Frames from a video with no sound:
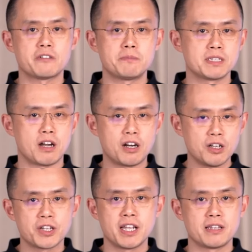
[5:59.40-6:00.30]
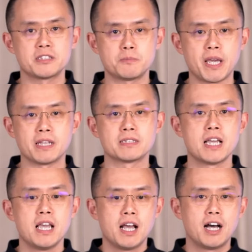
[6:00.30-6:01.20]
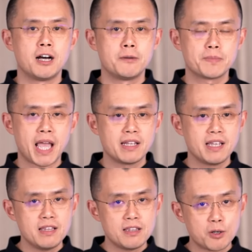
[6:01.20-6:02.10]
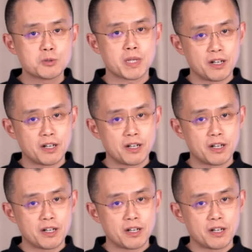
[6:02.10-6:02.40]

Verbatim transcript: governments are looking at this space. Um, and in those